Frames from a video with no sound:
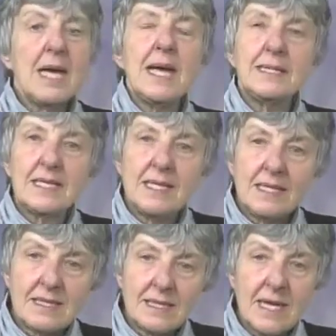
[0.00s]
it's an
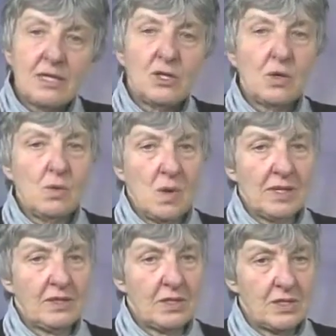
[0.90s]
essential
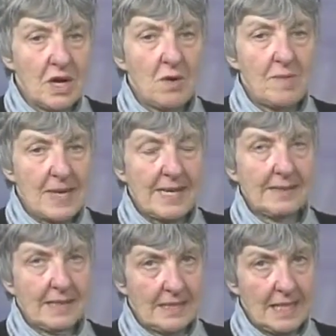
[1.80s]
one to know
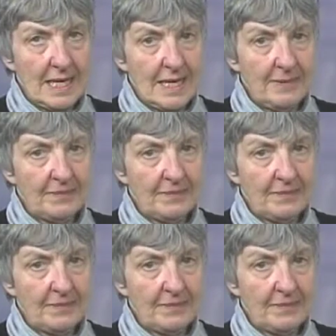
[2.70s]
about today.